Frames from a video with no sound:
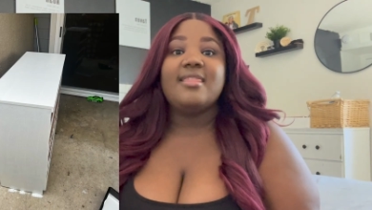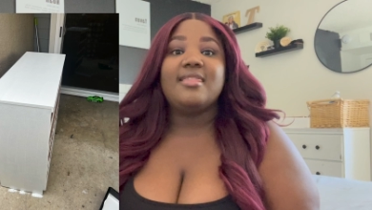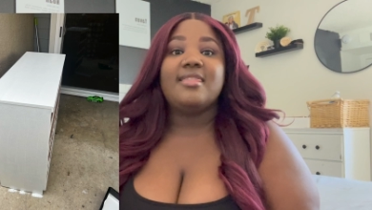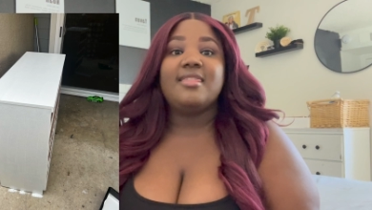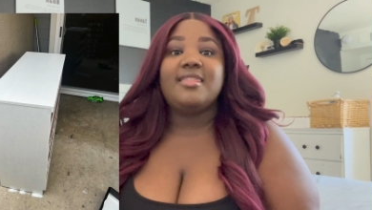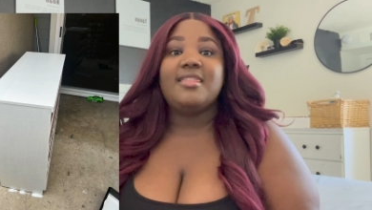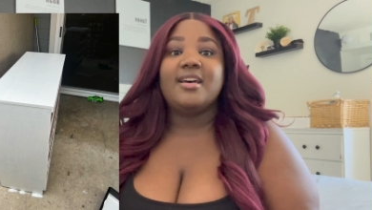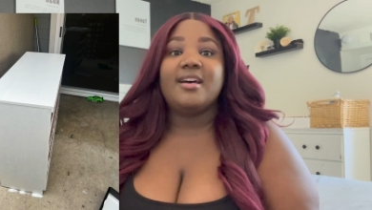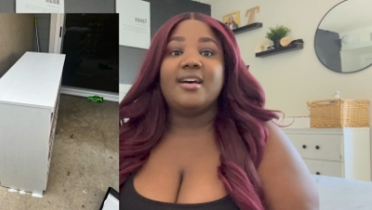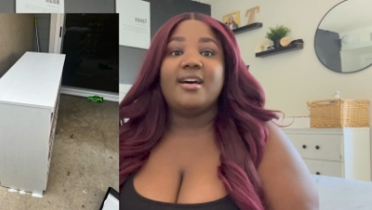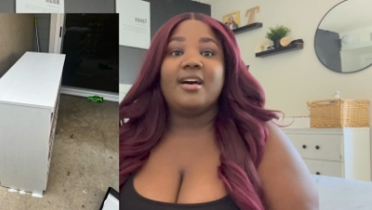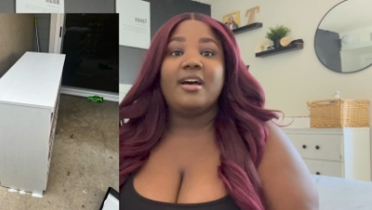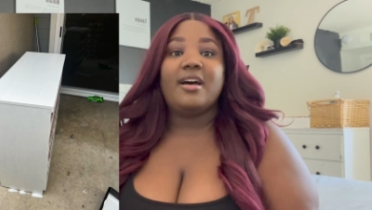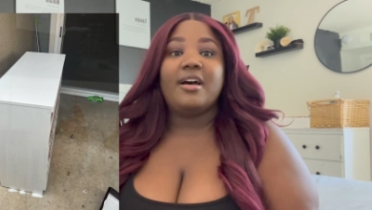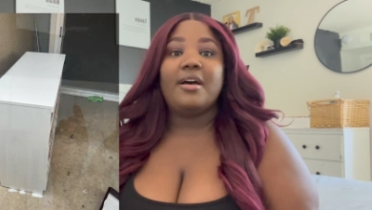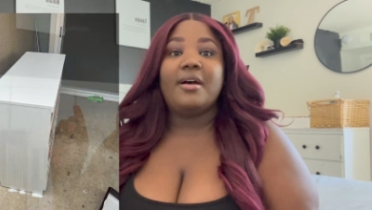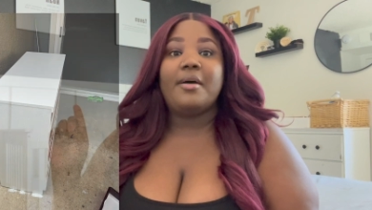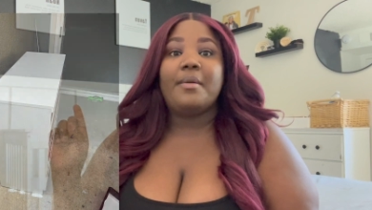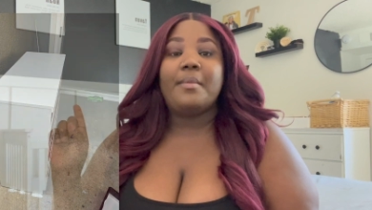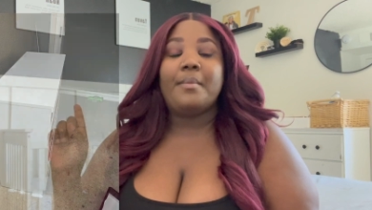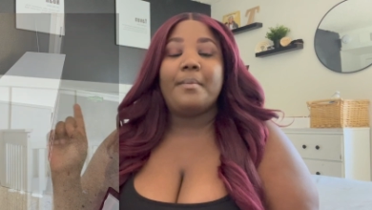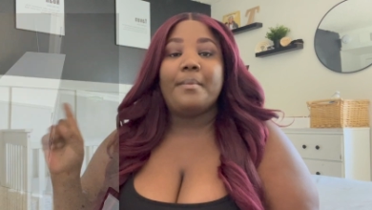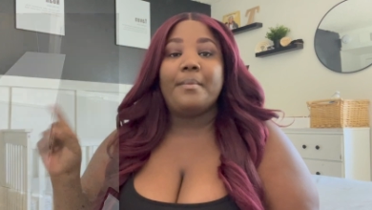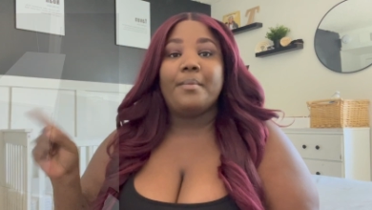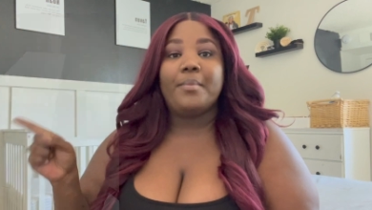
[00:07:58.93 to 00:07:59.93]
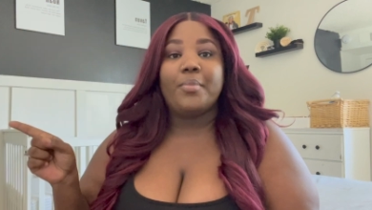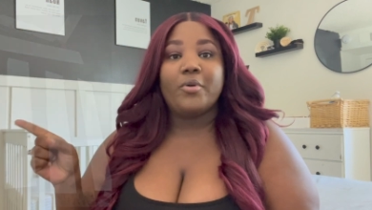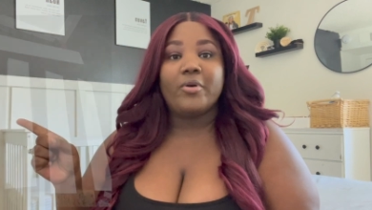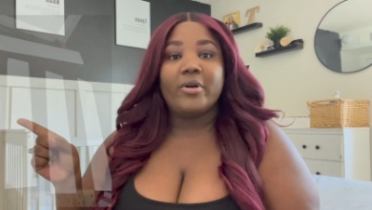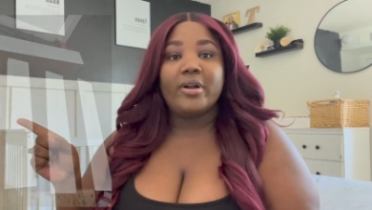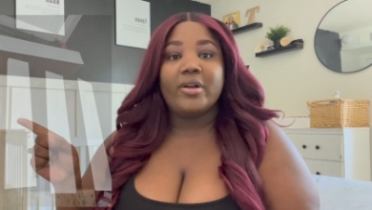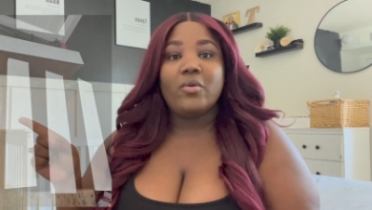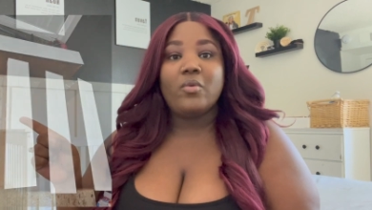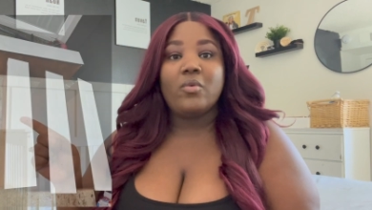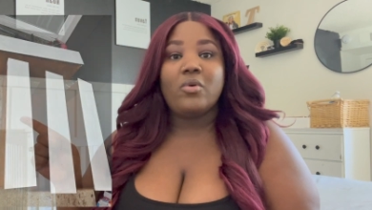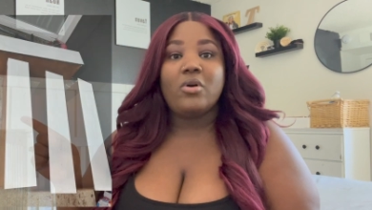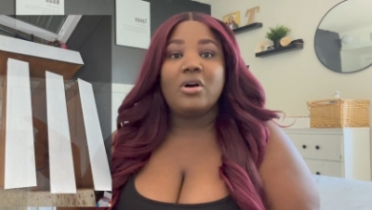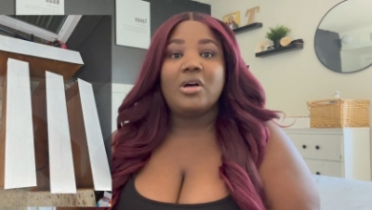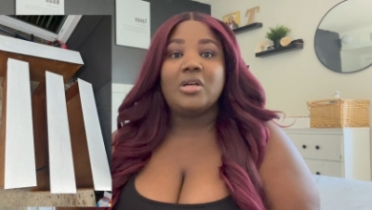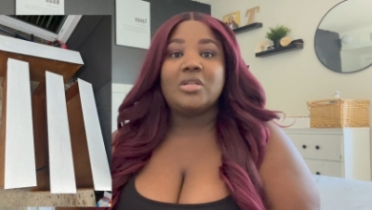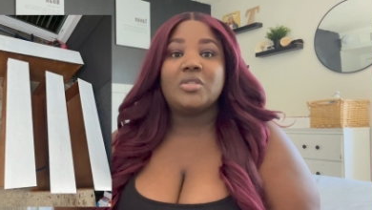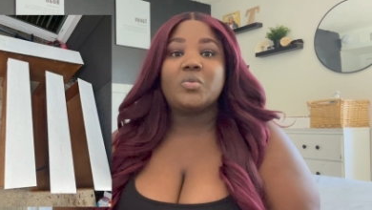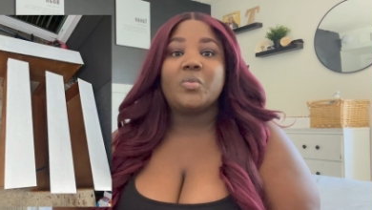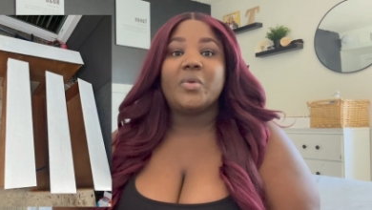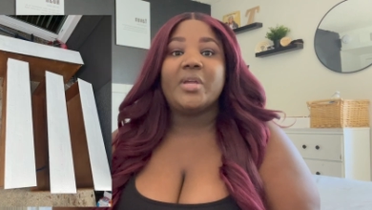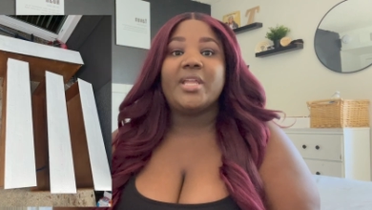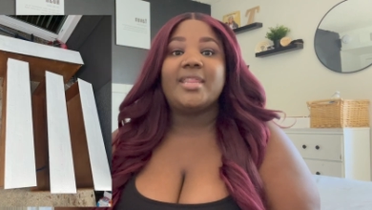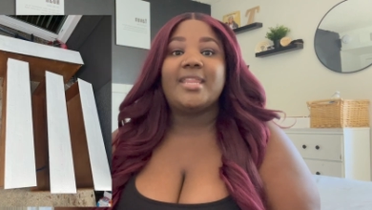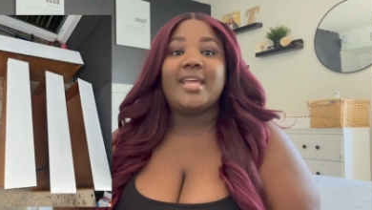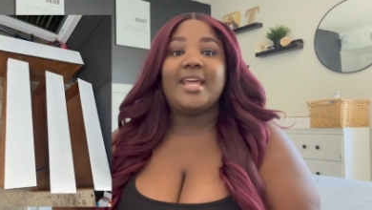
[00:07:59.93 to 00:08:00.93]
the boarding walls
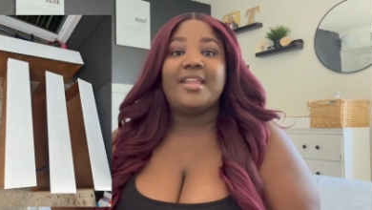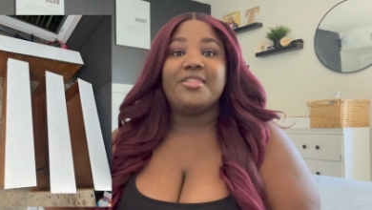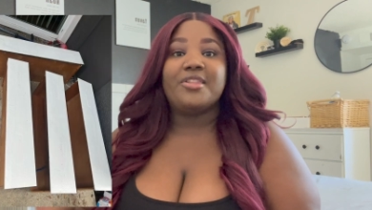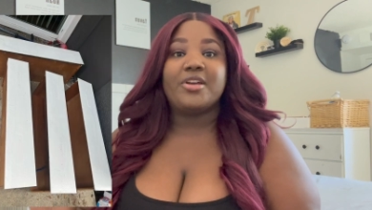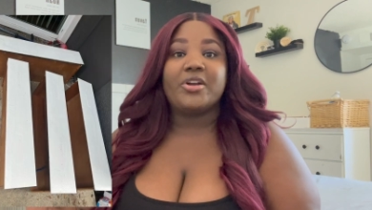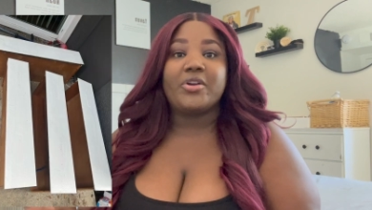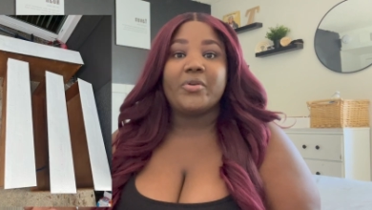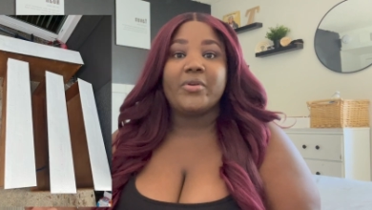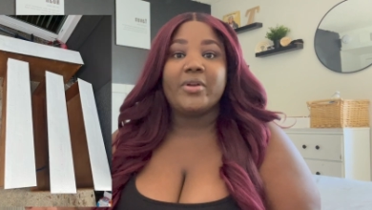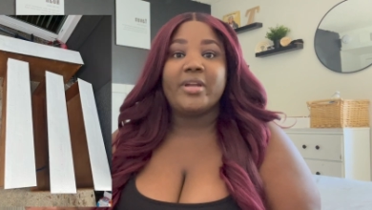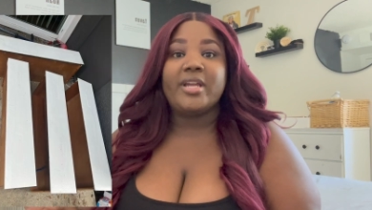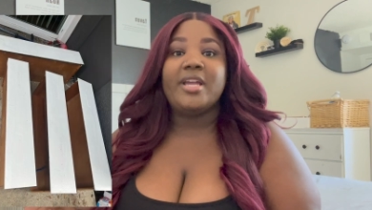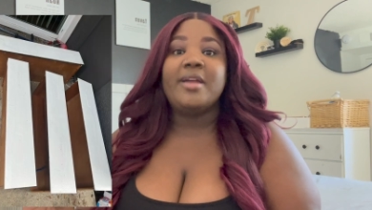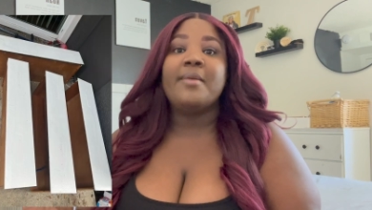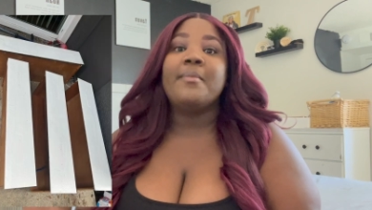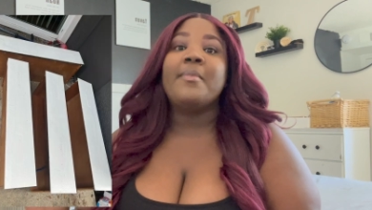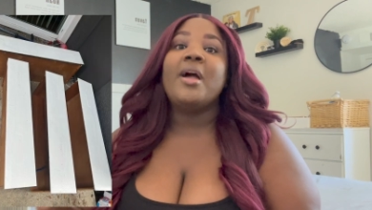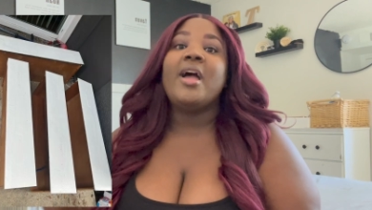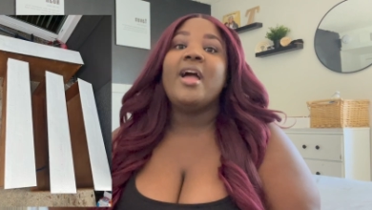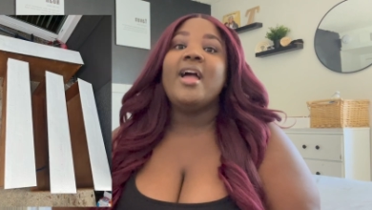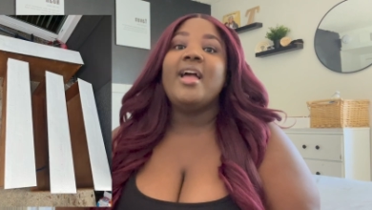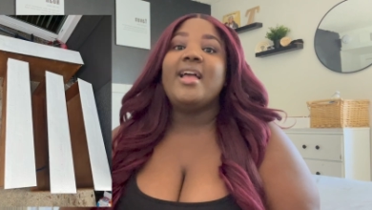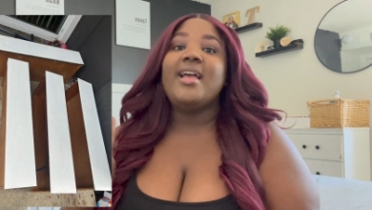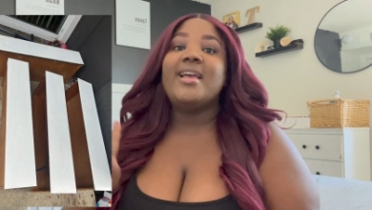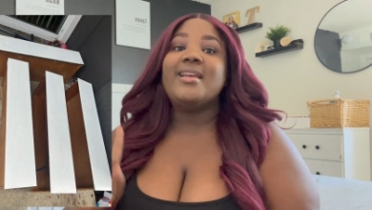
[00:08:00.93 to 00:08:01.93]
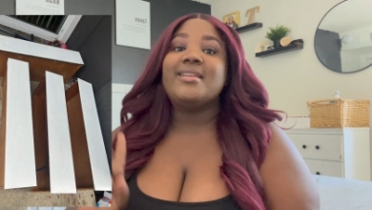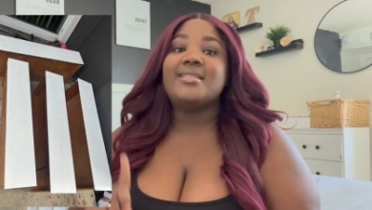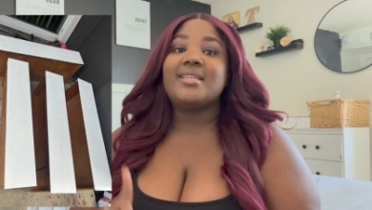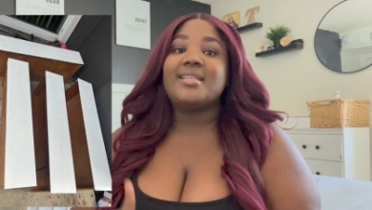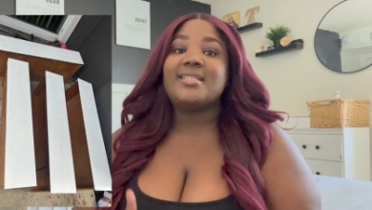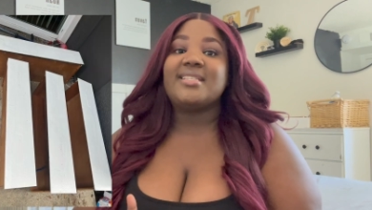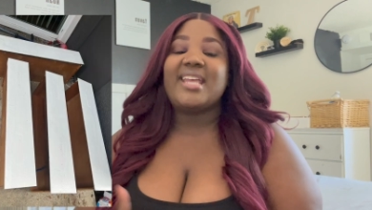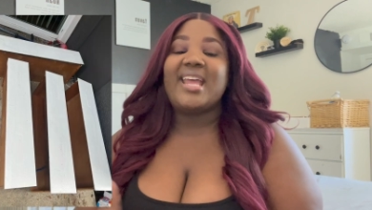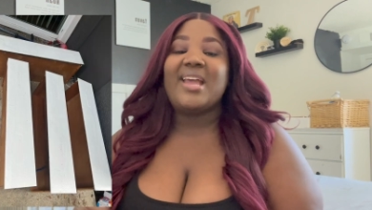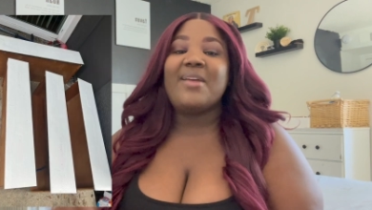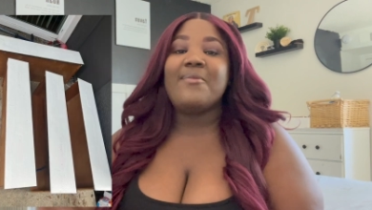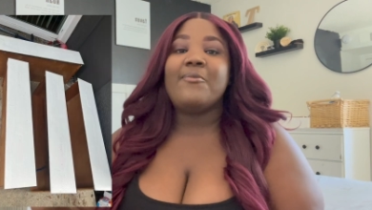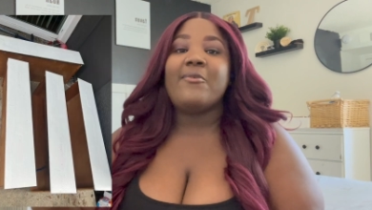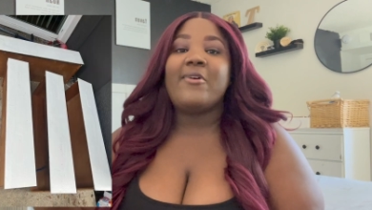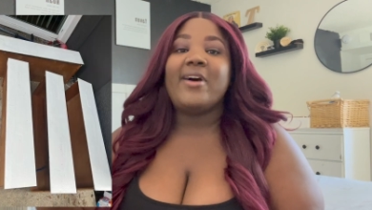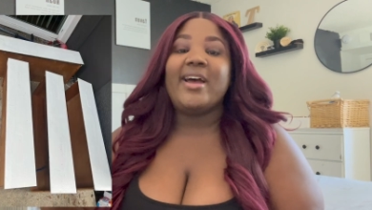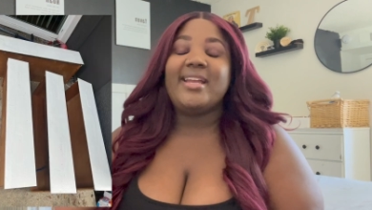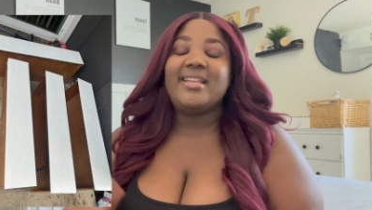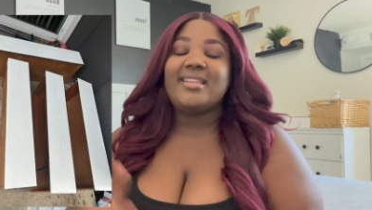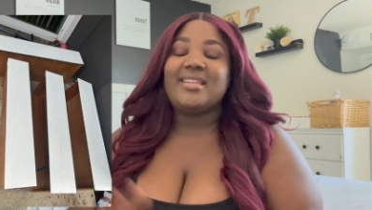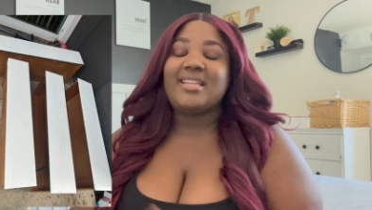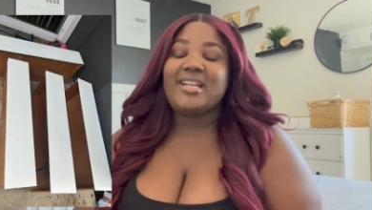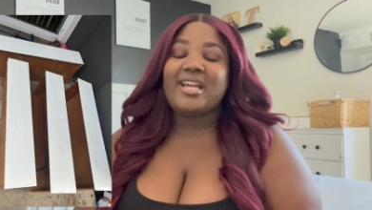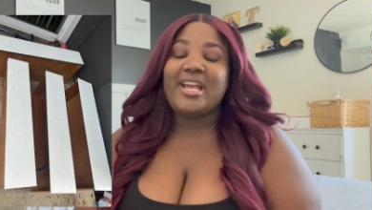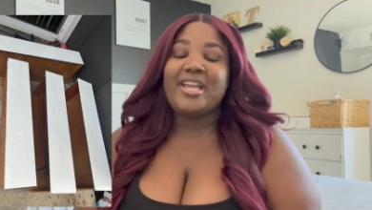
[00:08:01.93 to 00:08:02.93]
with in the crib is the same
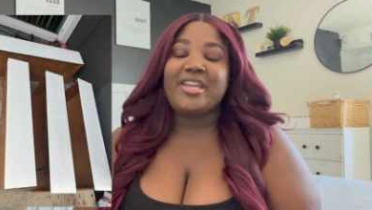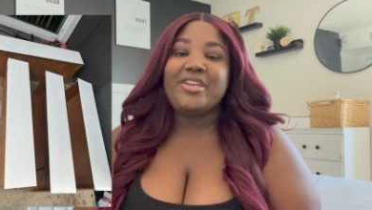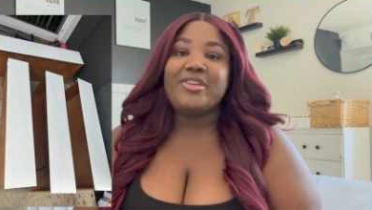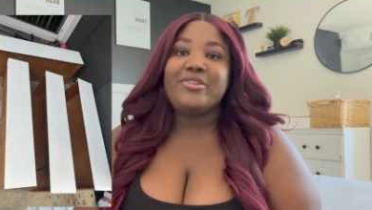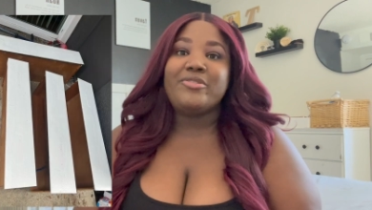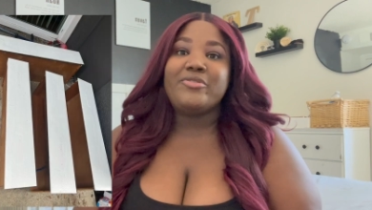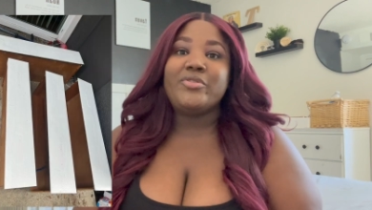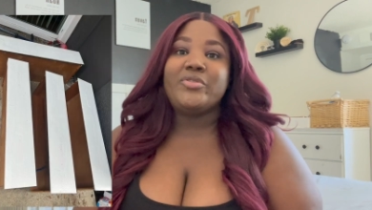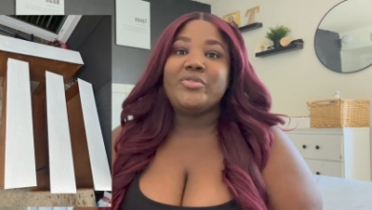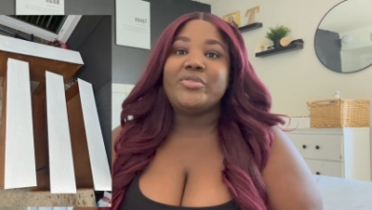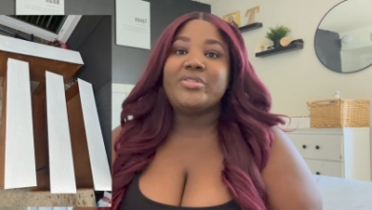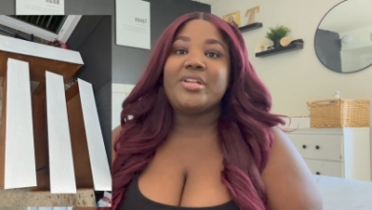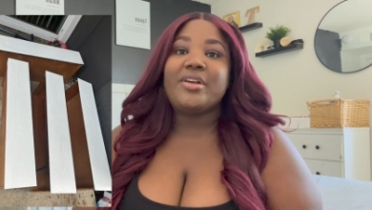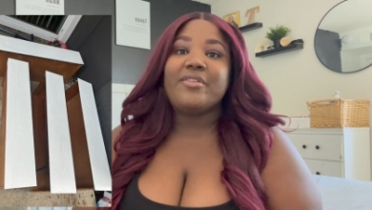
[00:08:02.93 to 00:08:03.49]
white that I used